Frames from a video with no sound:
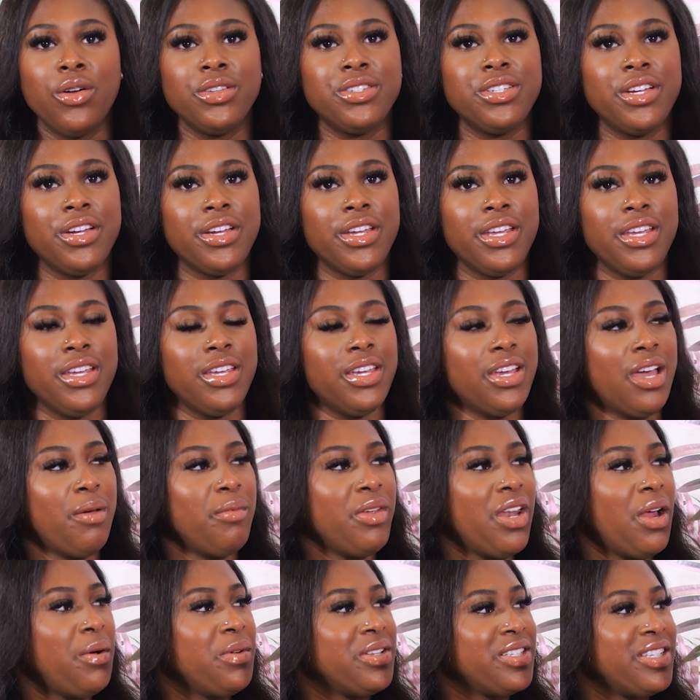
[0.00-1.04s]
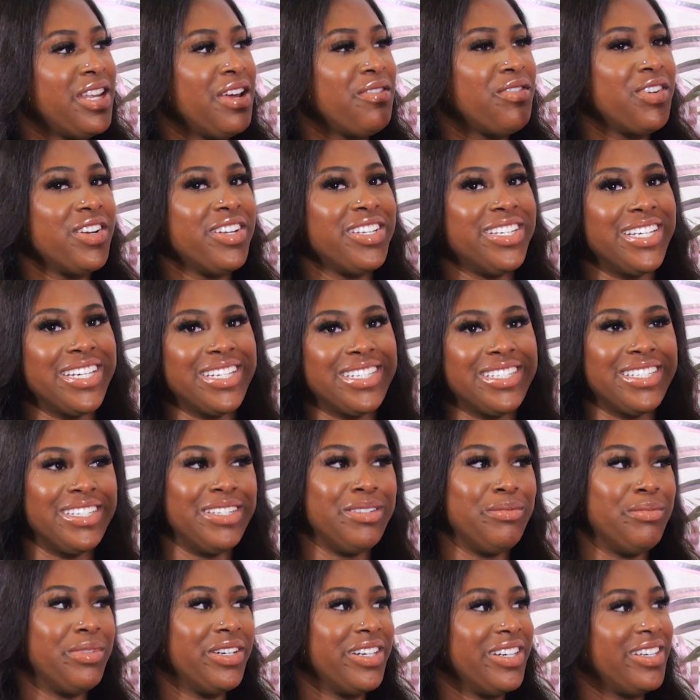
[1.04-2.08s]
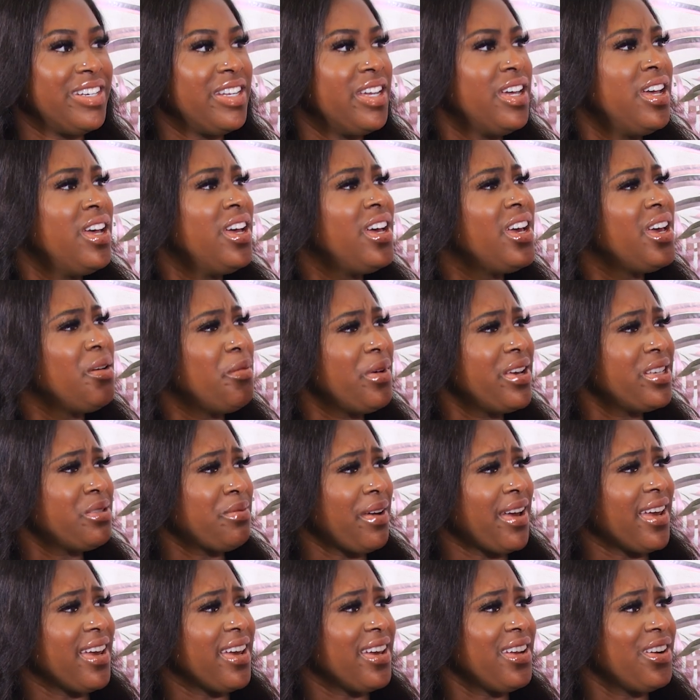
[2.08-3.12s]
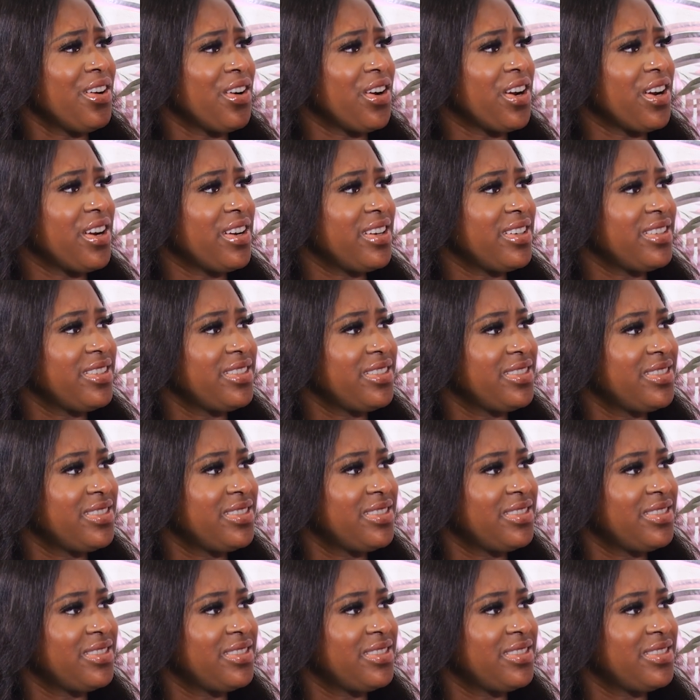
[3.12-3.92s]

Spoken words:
Cold turkey. I mean, I was never addicted, but it makes my head hurt.